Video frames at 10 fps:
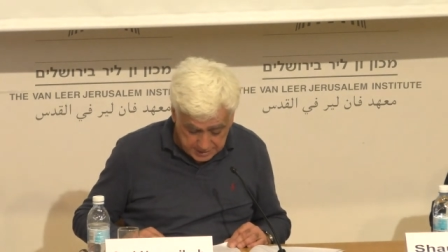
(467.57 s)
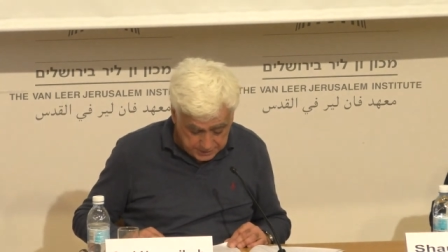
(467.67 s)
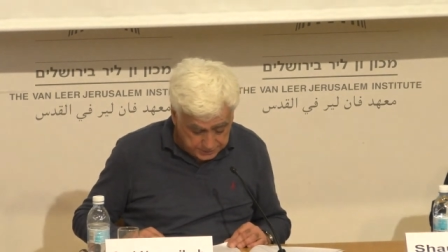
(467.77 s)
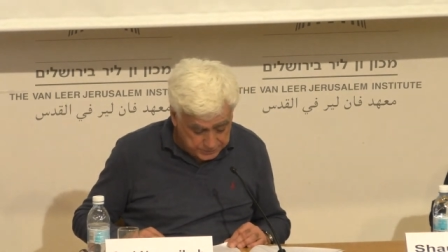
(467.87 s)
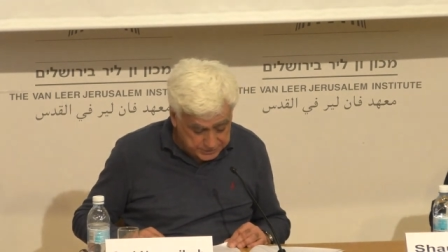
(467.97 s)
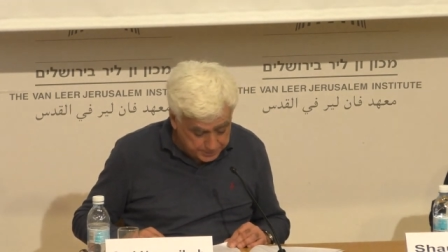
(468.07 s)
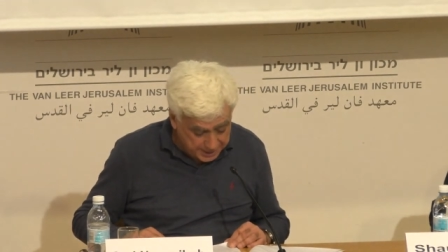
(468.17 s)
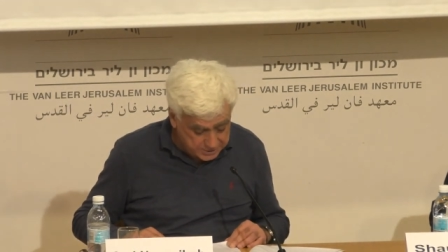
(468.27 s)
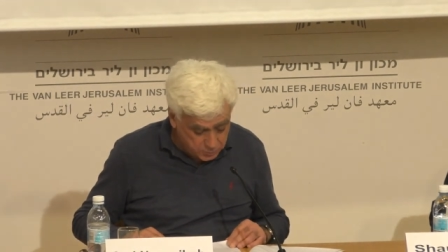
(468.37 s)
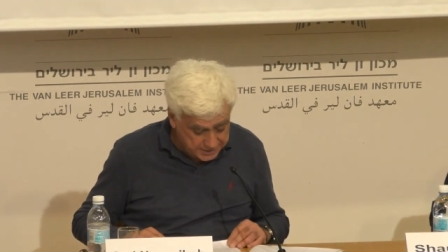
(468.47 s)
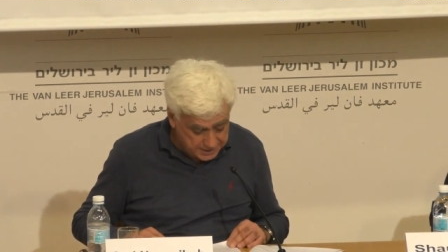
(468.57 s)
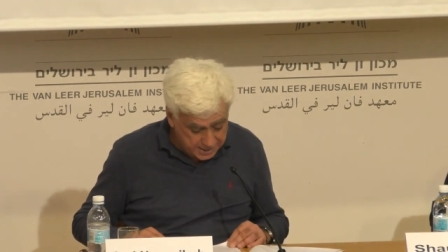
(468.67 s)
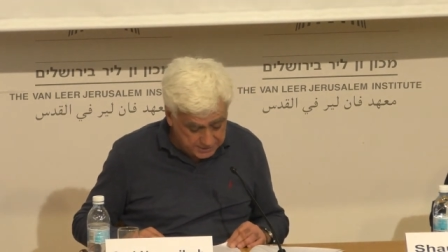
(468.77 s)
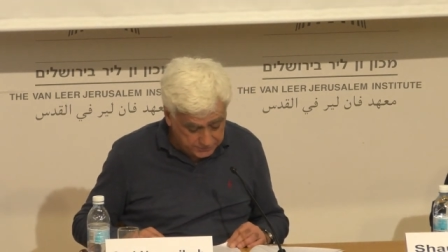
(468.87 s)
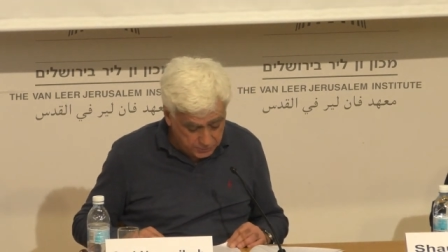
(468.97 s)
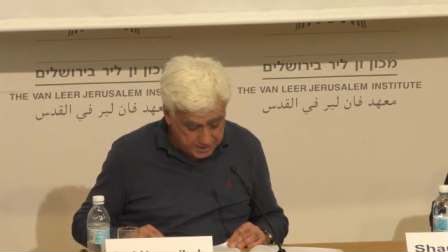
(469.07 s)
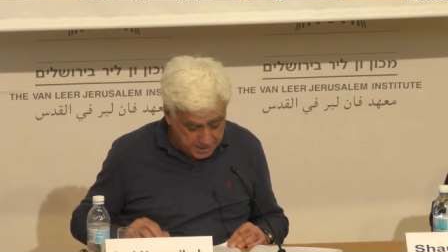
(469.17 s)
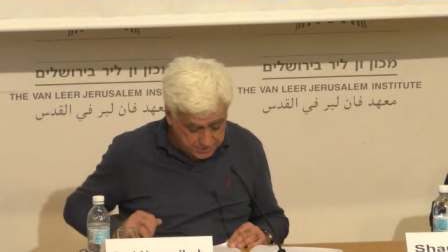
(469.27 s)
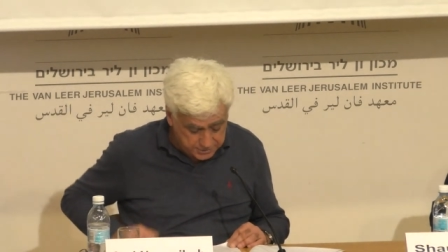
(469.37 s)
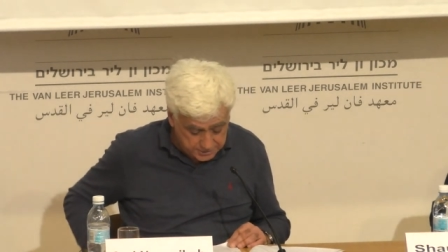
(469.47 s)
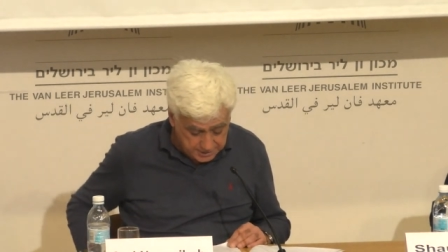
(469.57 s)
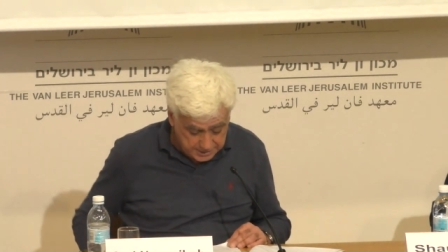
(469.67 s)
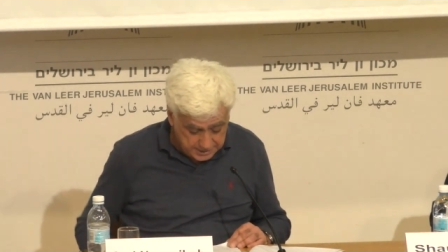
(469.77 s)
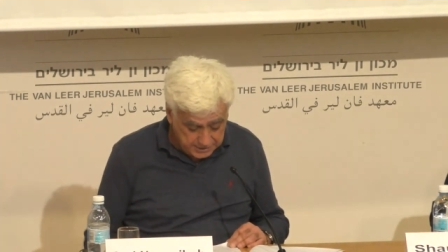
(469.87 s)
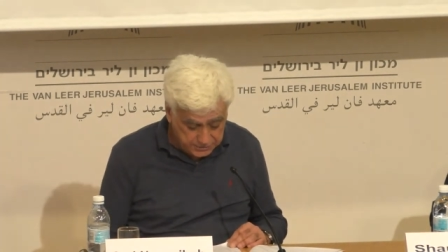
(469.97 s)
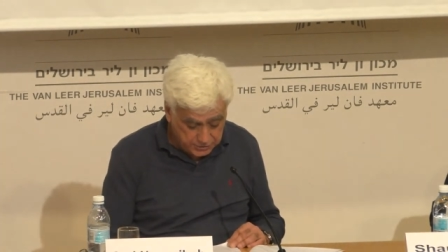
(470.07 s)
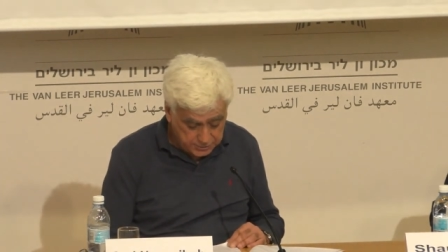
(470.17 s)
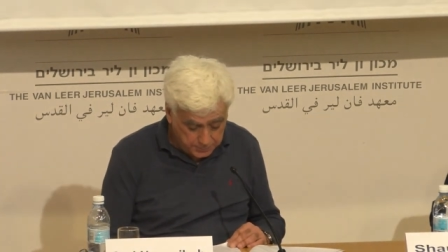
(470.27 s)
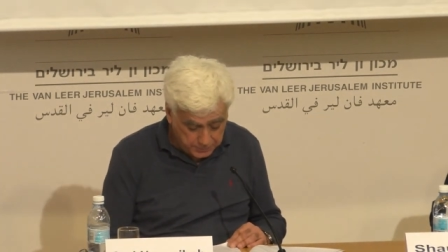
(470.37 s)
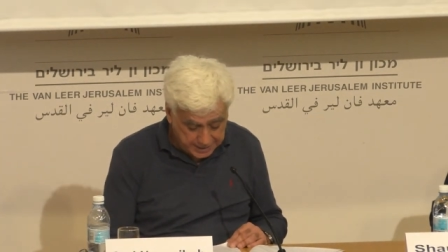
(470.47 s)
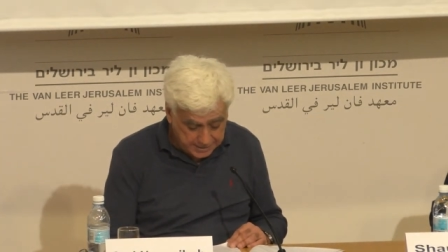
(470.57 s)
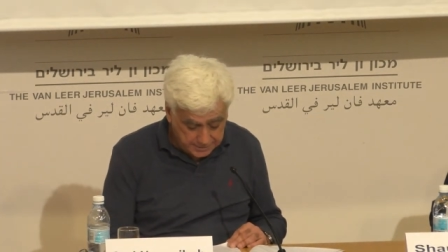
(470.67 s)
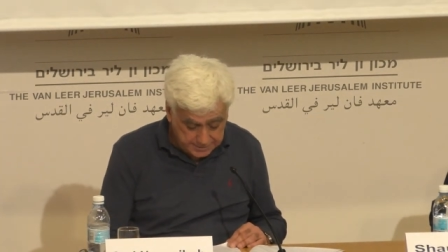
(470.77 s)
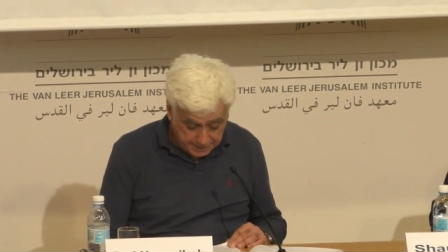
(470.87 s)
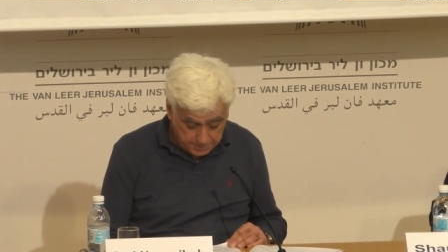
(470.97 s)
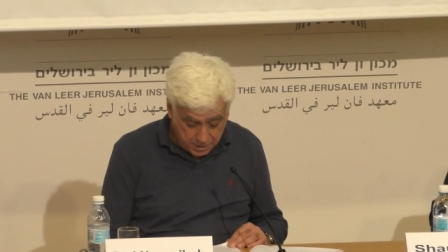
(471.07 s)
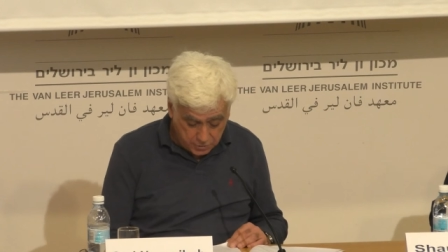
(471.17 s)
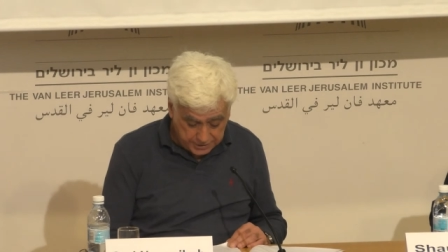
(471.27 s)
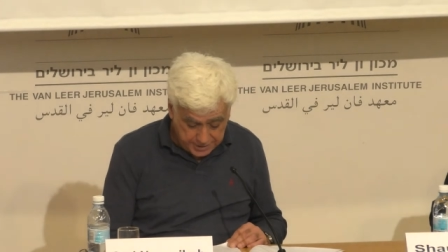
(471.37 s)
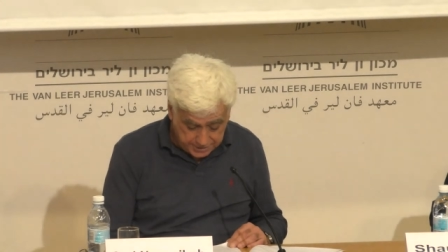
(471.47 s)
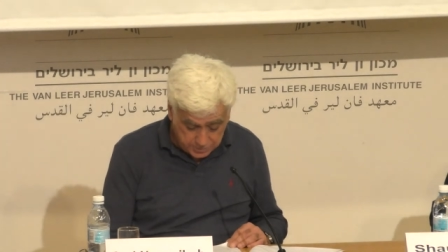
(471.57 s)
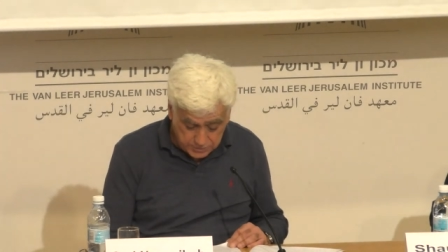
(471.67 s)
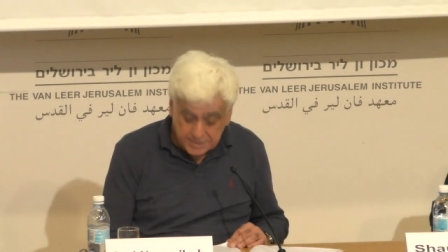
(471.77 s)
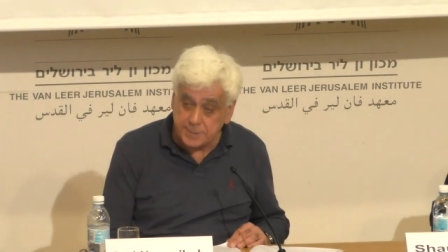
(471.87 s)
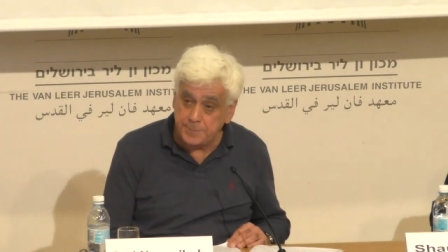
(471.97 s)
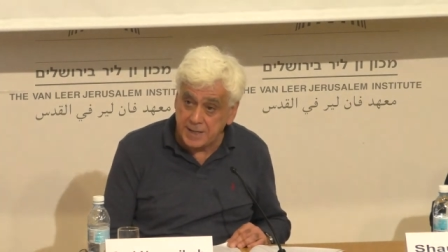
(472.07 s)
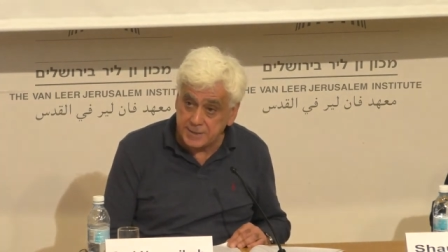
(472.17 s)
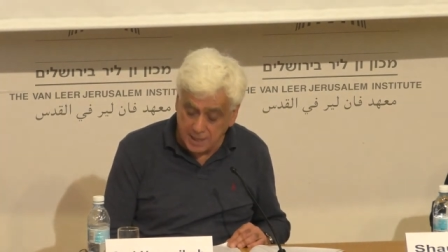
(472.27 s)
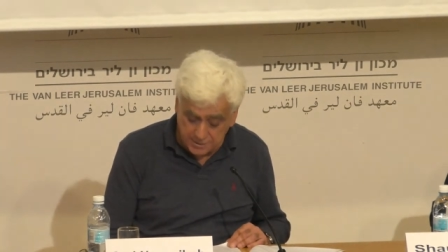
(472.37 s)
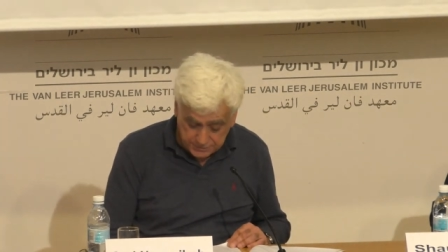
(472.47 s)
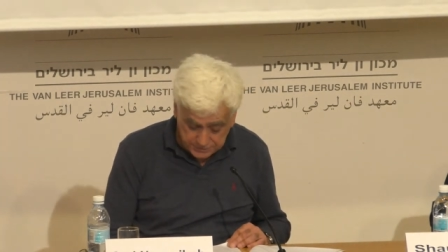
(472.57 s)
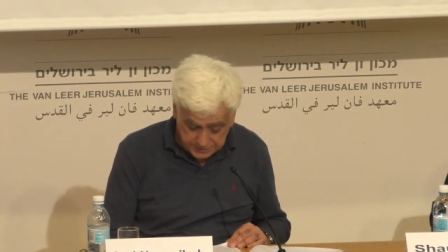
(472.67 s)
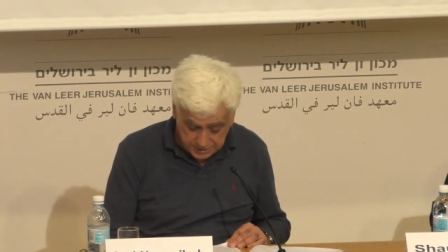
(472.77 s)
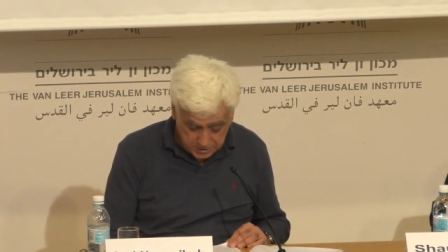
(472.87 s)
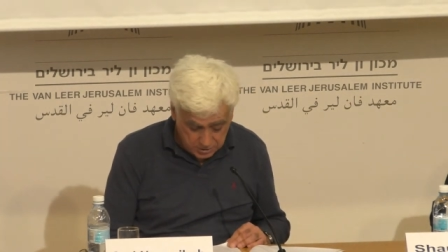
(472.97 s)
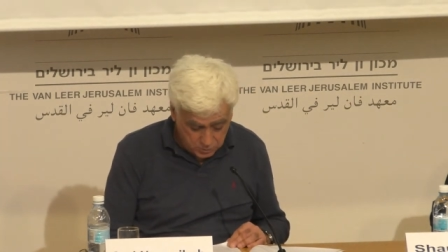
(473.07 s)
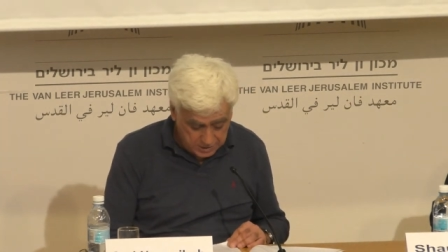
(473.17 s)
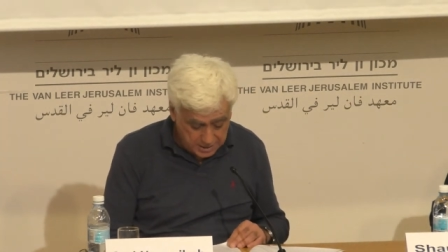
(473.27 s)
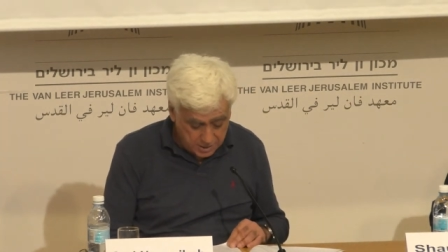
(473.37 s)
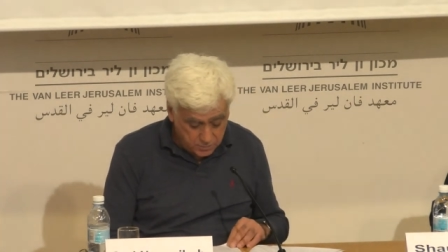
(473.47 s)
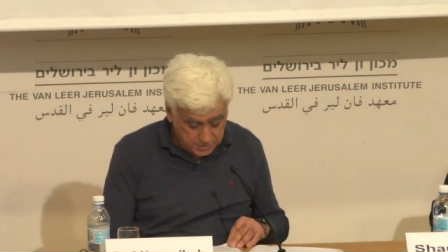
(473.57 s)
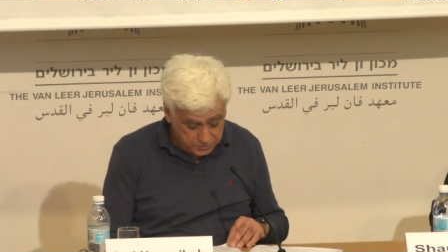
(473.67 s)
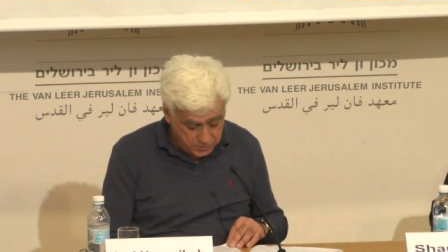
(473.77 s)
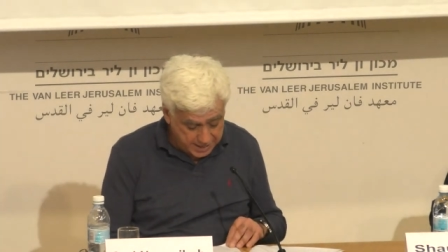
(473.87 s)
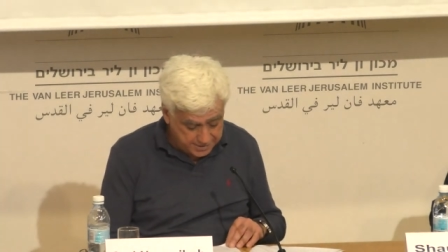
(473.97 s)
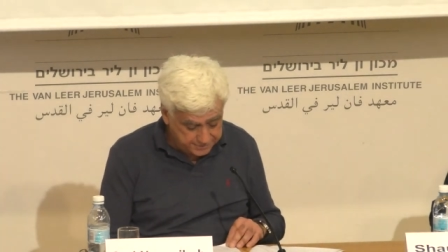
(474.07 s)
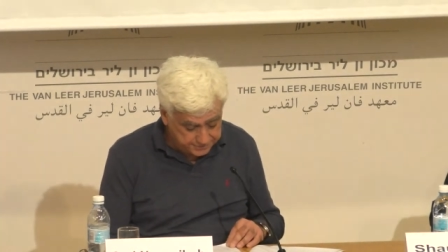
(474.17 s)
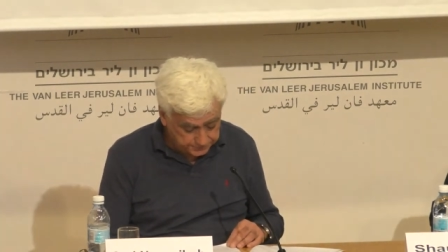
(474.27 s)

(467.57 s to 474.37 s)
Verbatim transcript: that the space one allows for the other is reciprocated somehow or another with the space others will allow one to have.